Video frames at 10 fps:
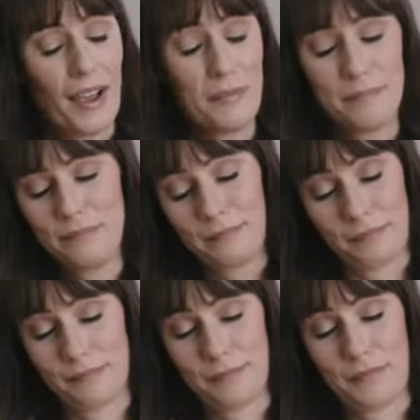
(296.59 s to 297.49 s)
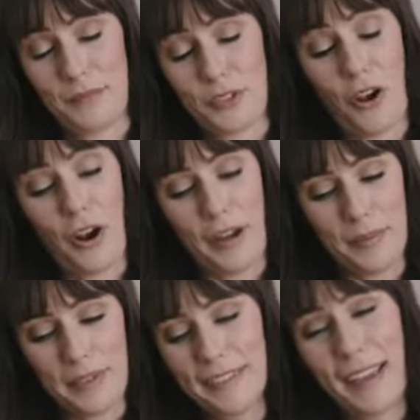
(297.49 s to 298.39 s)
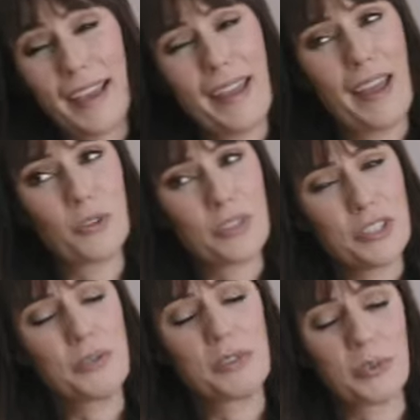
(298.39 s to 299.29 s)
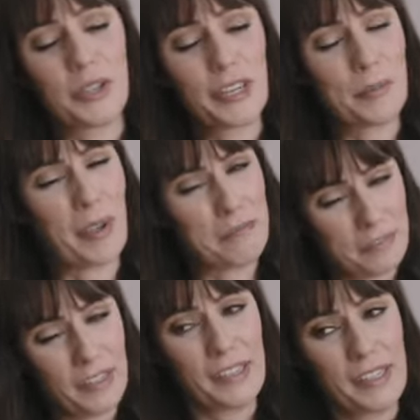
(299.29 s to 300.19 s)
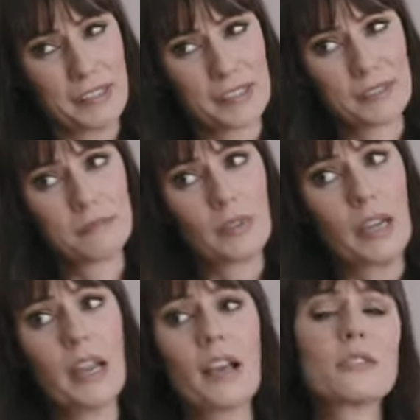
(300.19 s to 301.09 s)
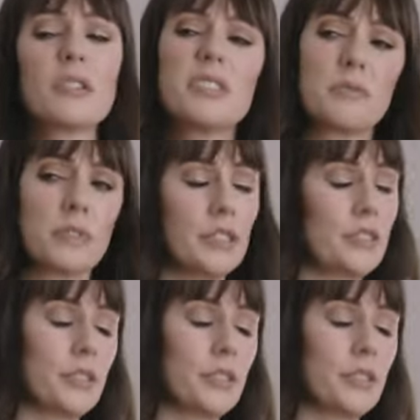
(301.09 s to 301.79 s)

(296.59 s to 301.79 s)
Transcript: I'm sorry, but I don't think you really want to hear my feelings right now, so I should really